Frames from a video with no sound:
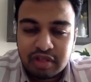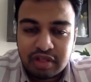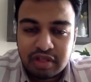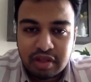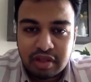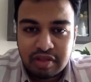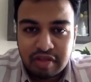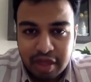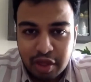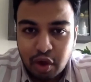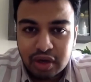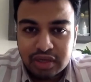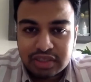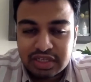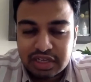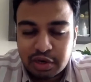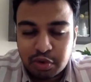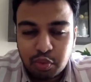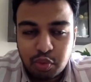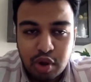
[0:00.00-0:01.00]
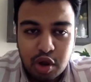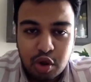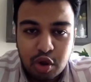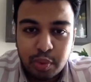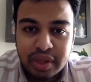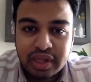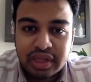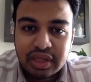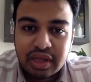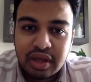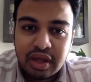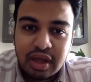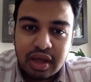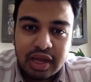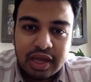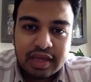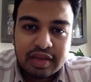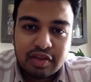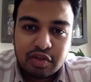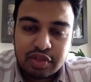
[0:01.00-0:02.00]
with the psychologists that I work with,
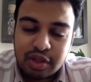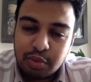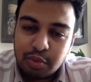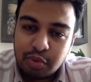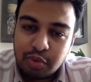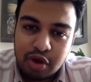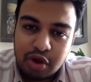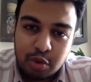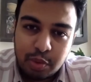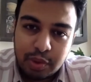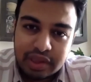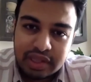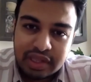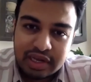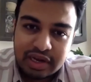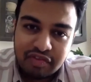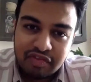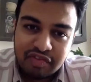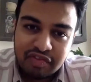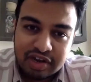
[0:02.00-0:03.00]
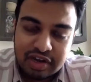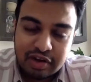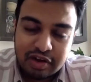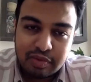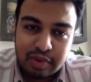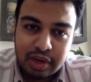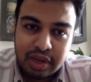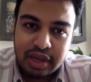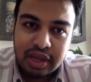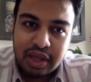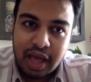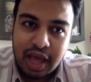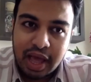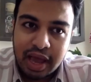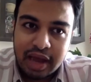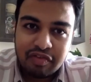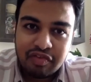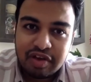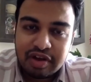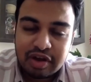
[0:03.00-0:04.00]
so they work with it effectively.
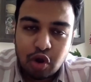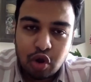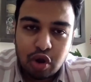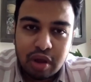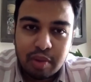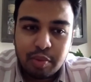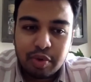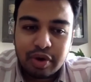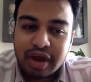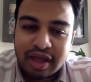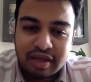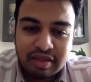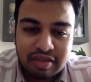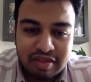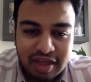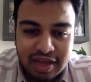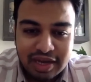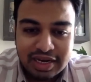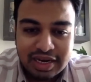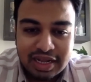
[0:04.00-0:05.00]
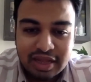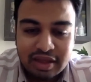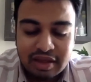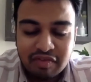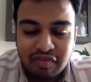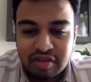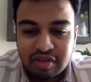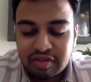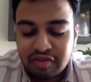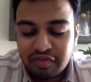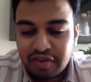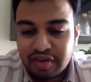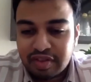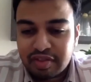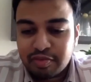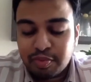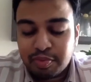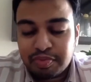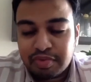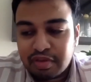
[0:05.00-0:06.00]
And if I talk about anxiety, if I
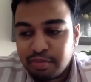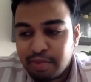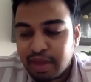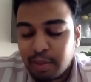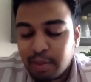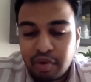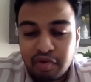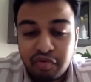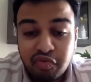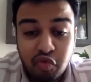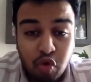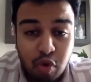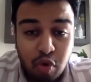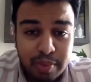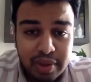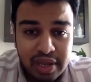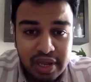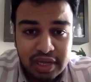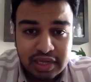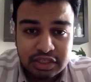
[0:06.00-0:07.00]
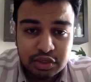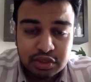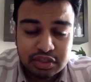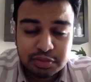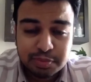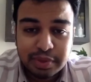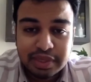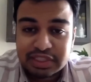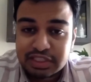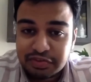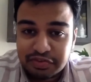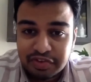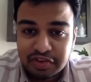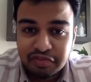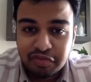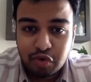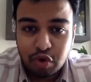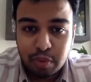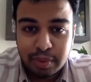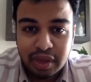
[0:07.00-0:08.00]
speak about phobia, so
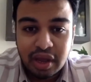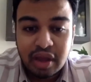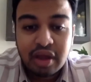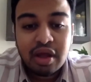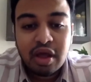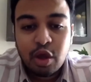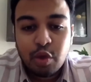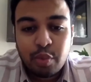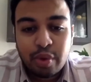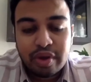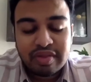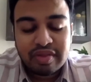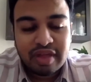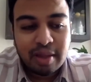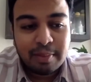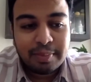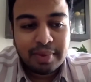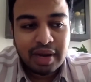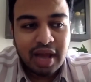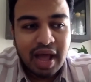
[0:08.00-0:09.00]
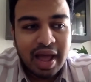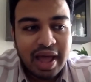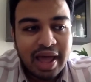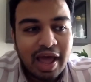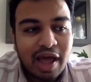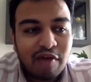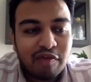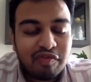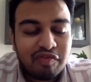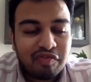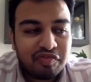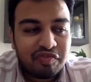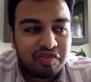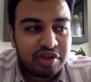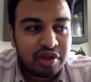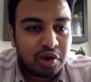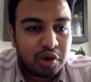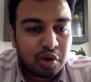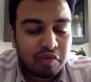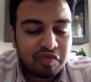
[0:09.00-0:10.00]
specific phobia, for example, I have
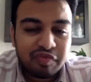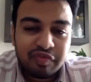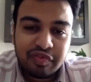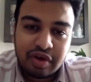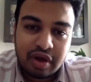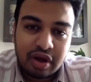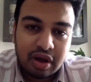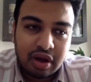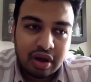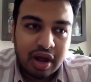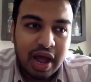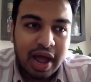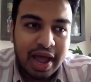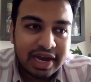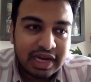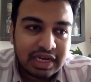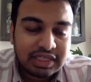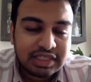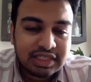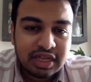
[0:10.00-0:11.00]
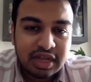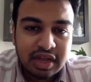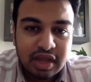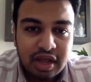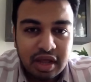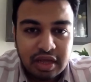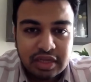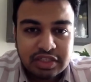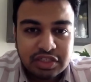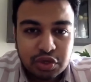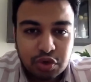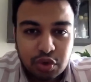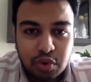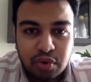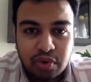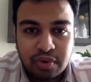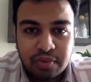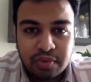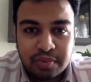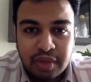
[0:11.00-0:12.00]
fear of heights.
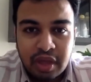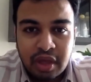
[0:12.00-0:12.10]
So